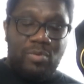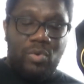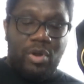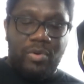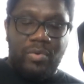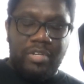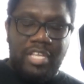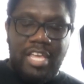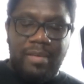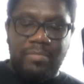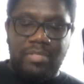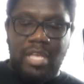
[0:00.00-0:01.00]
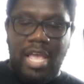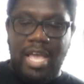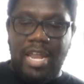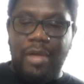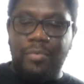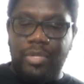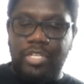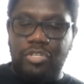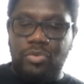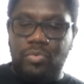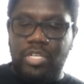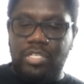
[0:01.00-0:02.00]
been working on games, and I really
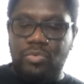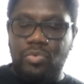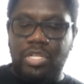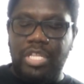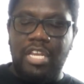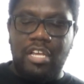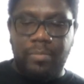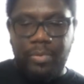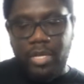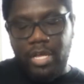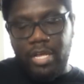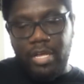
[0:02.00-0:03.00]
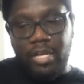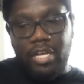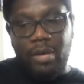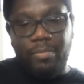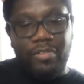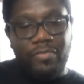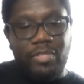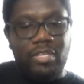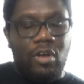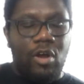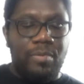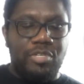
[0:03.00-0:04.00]
do need to clean up a couple of
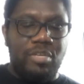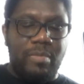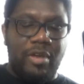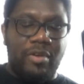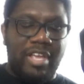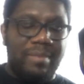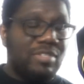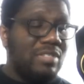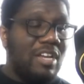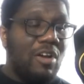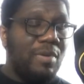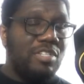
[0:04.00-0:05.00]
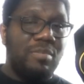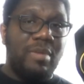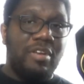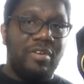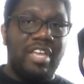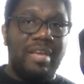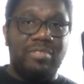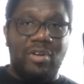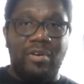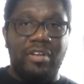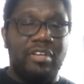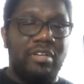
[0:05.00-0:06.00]
the RPG Maker games, because the RPG Maker games
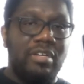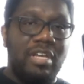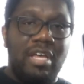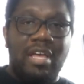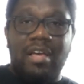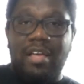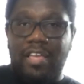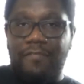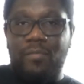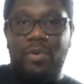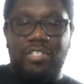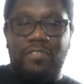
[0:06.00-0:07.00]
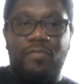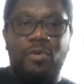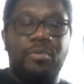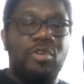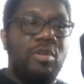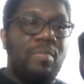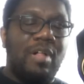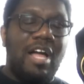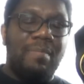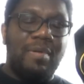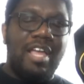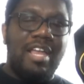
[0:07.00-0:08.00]
are good. If it wasn't for
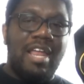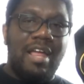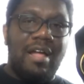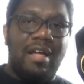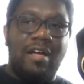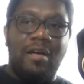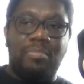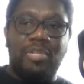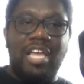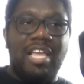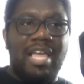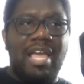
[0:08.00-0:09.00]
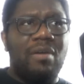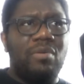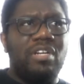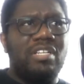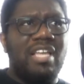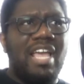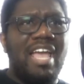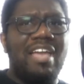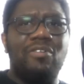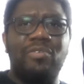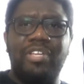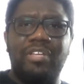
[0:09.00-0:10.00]
PewDiePie playing what is it,
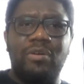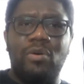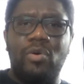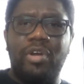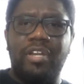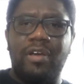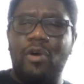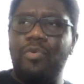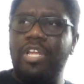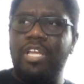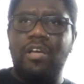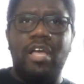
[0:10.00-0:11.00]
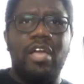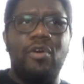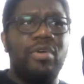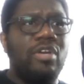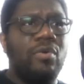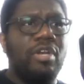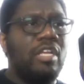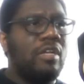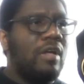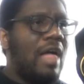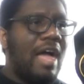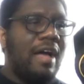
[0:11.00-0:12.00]
AOE Oni,
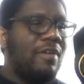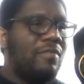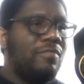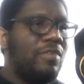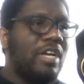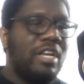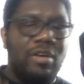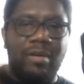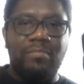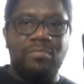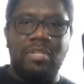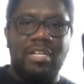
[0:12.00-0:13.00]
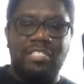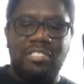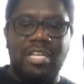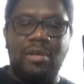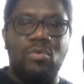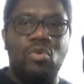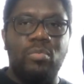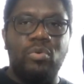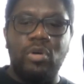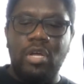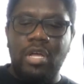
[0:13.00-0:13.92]
I don't fucking know. I just sound horrible.